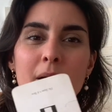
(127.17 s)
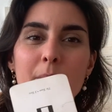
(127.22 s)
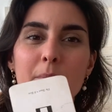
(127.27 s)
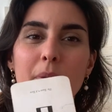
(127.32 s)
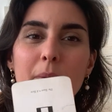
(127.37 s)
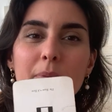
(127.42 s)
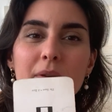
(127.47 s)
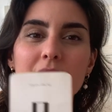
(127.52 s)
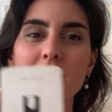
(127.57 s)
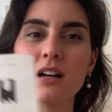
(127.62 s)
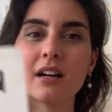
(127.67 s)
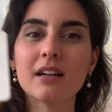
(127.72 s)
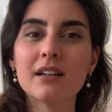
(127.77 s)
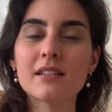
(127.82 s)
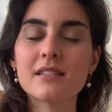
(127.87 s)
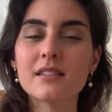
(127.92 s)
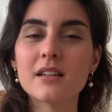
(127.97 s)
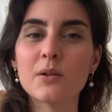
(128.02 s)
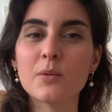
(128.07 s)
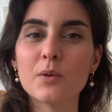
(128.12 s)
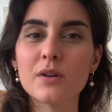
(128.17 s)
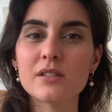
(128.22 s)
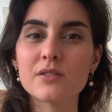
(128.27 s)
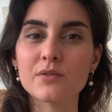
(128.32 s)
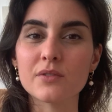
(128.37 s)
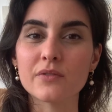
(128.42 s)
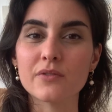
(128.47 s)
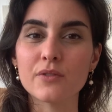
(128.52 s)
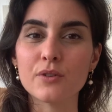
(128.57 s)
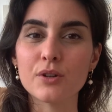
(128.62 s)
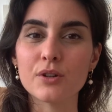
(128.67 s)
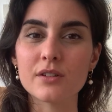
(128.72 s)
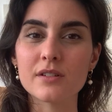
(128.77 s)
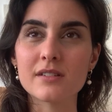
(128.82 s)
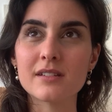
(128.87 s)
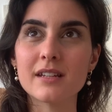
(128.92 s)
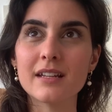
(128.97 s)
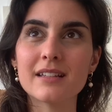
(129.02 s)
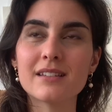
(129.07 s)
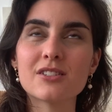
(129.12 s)
But because it was
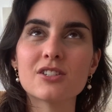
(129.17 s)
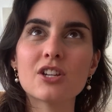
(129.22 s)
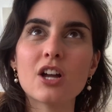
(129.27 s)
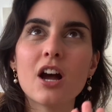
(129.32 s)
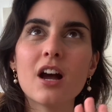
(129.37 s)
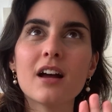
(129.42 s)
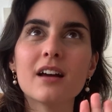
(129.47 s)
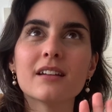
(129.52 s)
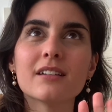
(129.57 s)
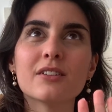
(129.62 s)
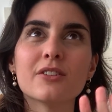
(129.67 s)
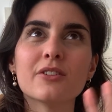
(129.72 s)
reversed, it's not,